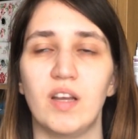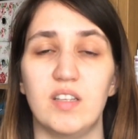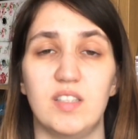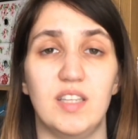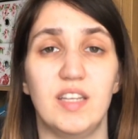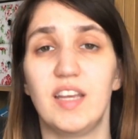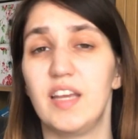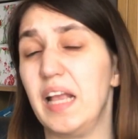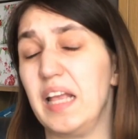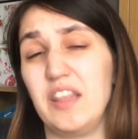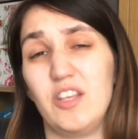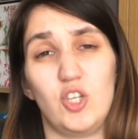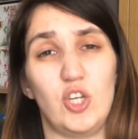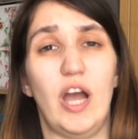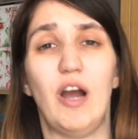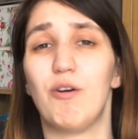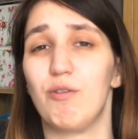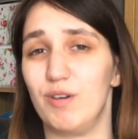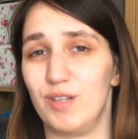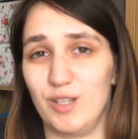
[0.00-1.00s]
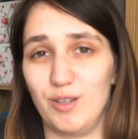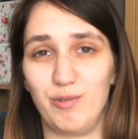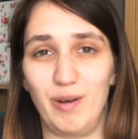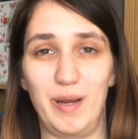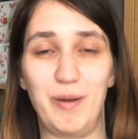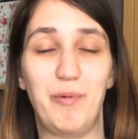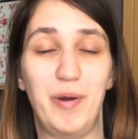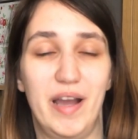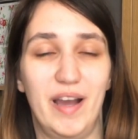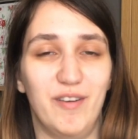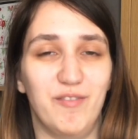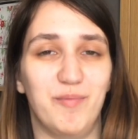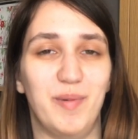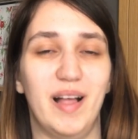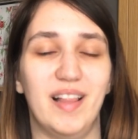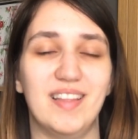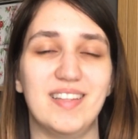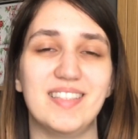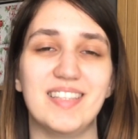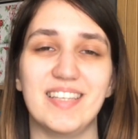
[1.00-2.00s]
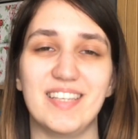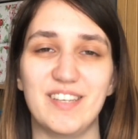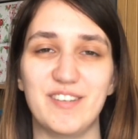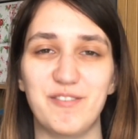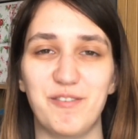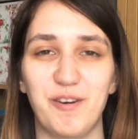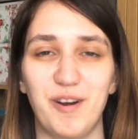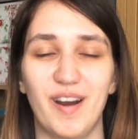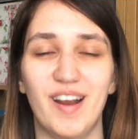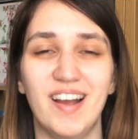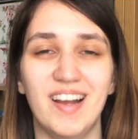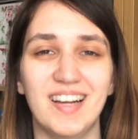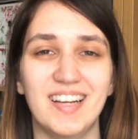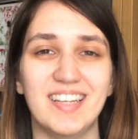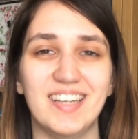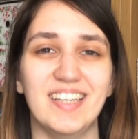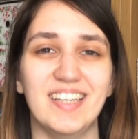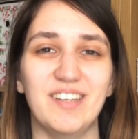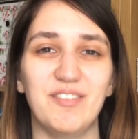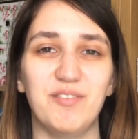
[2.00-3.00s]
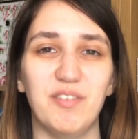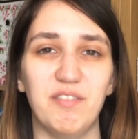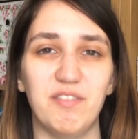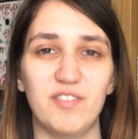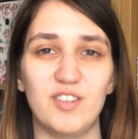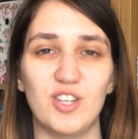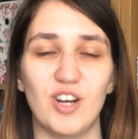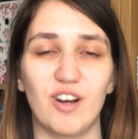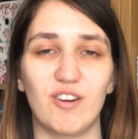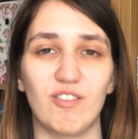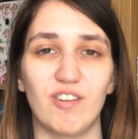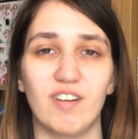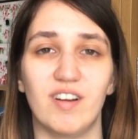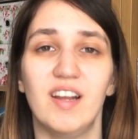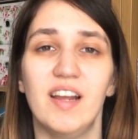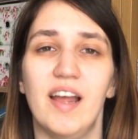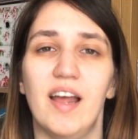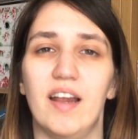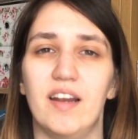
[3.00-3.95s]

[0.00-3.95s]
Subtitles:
Singing in the shower is a great way of balancing your fifth chakra.